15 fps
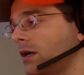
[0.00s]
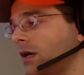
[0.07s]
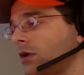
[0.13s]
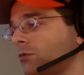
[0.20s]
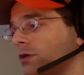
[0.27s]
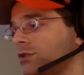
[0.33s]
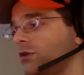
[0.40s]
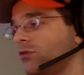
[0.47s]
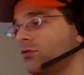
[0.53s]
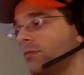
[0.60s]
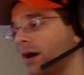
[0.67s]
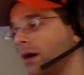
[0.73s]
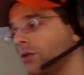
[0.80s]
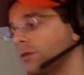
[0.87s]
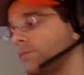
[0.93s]
And when she
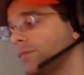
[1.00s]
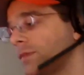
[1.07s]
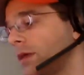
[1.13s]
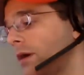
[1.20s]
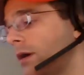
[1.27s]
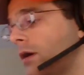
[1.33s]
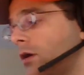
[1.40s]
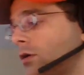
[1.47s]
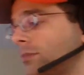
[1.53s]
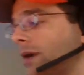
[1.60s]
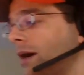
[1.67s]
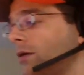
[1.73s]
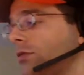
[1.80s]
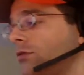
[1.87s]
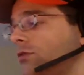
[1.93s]
smiled, her
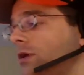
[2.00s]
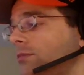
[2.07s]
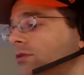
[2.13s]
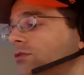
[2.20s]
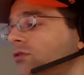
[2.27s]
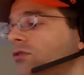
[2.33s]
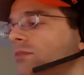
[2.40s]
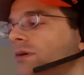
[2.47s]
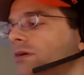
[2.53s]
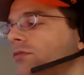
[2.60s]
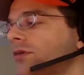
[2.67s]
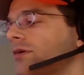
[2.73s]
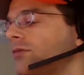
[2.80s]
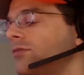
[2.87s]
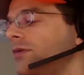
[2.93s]
mouth seemed too big
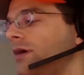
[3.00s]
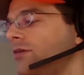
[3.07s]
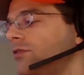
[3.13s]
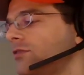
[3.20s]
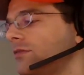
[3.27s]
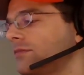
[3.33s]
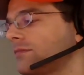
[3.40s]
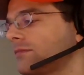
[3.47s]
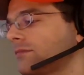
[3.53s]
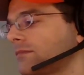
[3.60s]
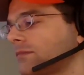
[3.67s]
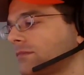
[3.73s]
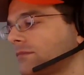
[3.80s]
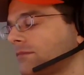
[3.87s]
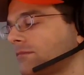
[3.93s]
for her face.
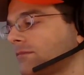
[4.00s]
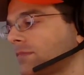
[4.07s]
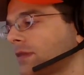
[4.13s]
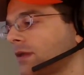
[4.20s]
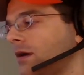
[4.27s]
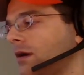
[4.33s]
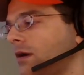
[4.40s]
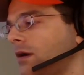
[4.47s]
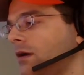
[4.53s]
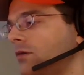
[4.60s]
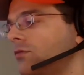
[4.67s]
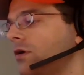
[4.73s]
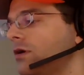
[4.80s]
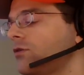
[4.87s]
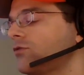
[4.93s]

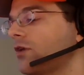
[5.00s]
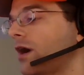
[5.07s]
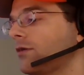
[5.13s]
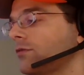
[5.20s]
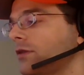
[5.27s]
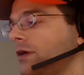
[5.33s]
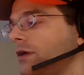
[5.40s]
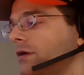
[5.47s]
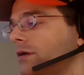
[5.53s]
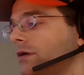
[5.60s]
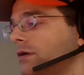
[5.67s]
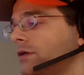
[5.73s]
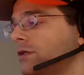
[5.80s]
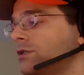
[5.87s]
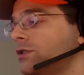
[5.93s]
Very softly,
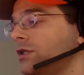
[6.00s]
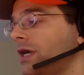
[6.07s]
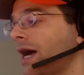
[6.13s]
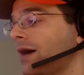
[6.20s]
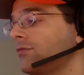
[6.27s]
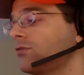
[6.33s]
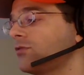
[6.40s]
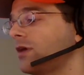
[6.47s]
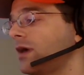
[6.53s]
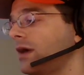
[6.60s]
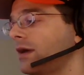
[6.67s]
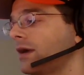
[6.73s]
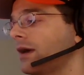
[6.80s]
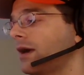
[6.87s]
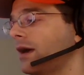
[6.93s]
she half
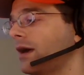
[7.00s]
sang,